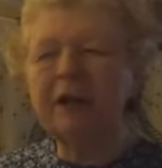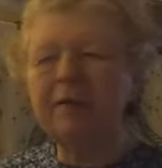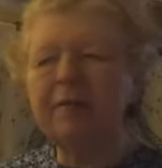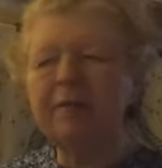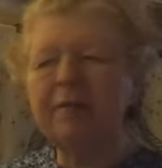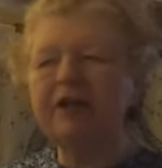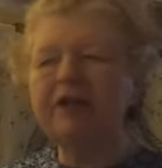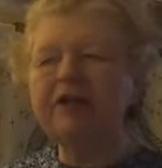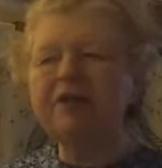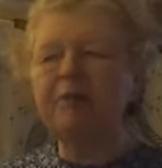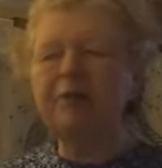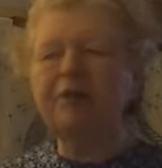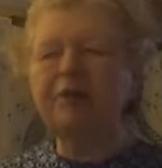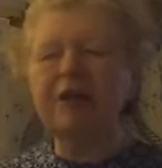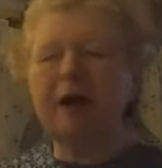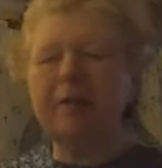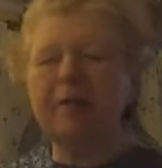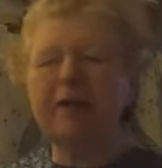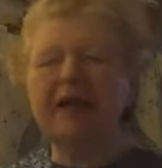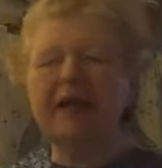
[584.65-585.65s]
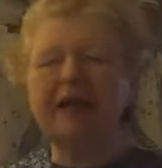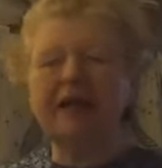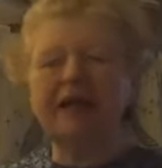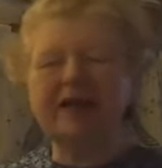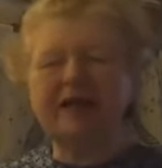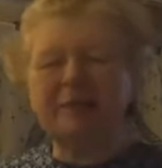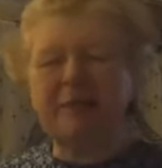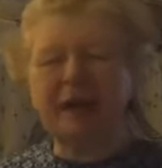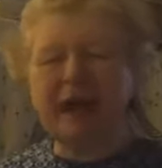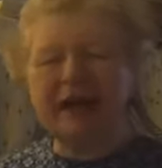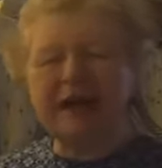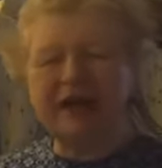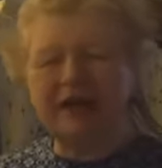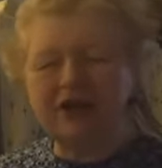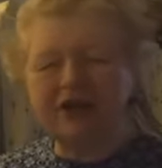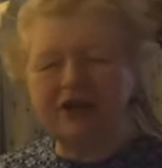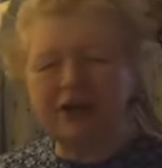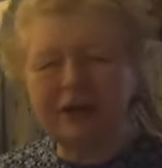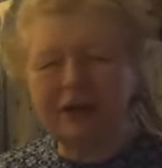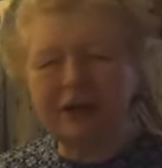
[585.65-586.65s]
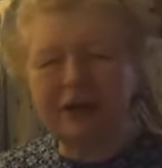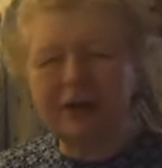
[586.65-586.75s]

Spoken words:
But it's predominantly Spanish.